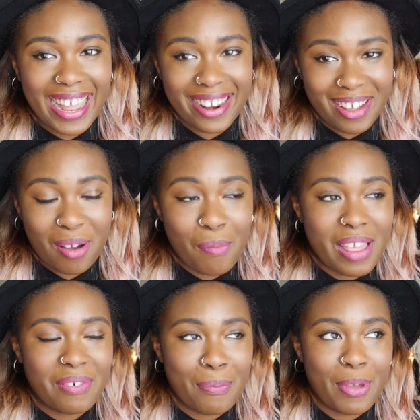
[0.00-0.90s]
and I can't
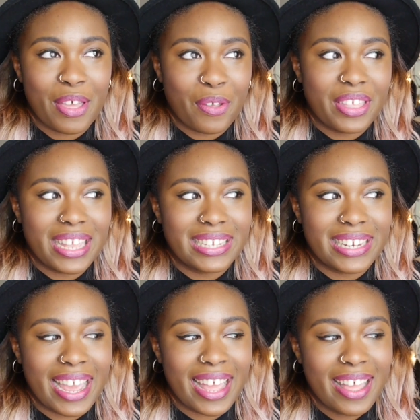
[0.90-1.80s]
believe I put that on the
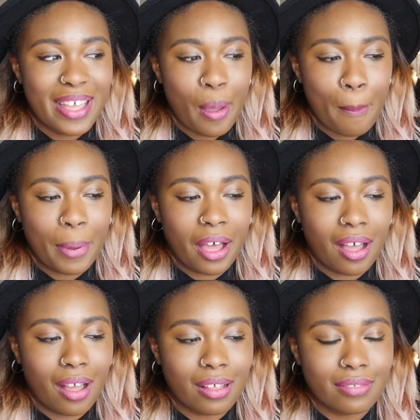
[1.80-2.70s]
internet,
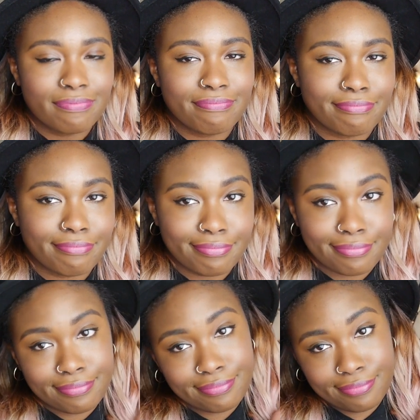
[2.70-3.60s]
but
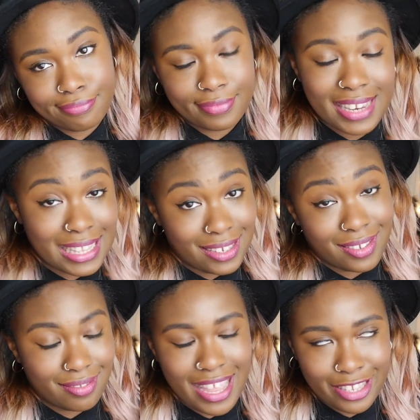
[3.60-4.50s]

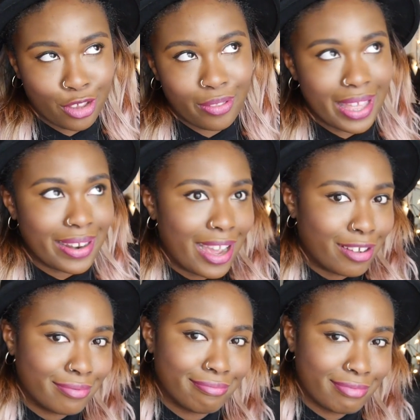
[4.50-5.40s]
it's it's on there
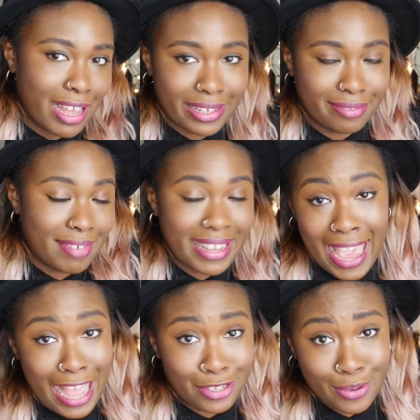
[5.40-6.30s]
now. I
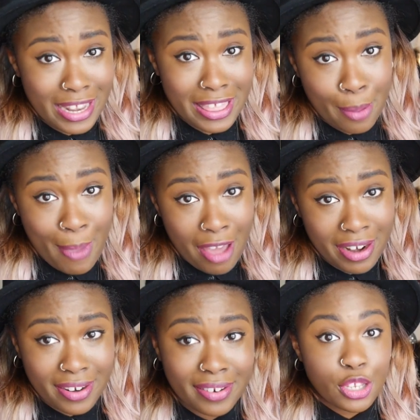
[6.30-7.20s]
can't do anything about
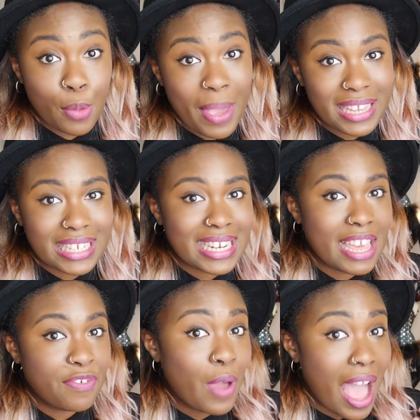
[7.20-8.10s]
it. So
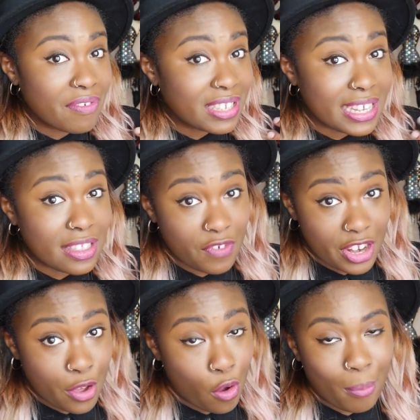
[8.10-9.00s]
basically, if you haven't seen the
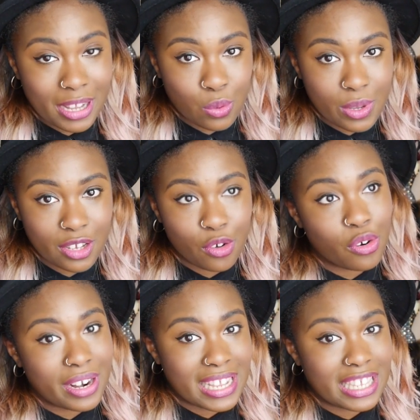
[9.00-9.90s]
video on my Twitter
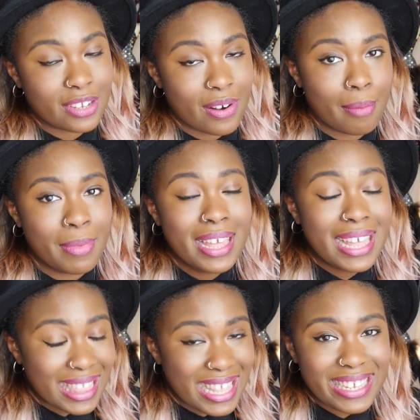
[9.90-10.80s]
or on Instagram,
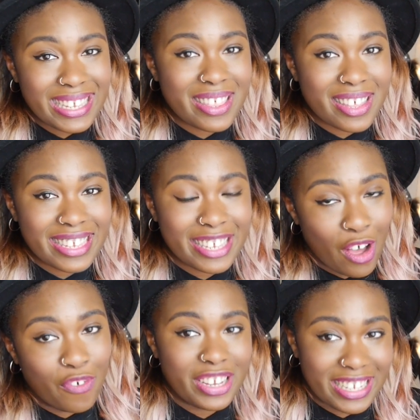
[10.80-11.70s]
this is the
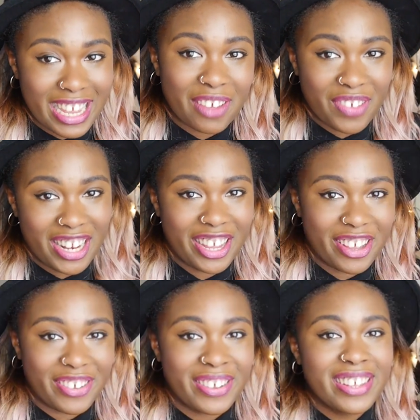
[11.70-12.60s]
selfie stick
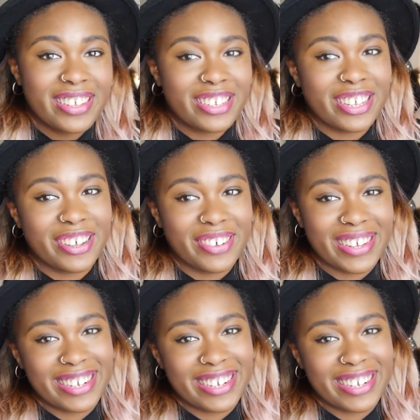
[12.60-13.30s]
video, so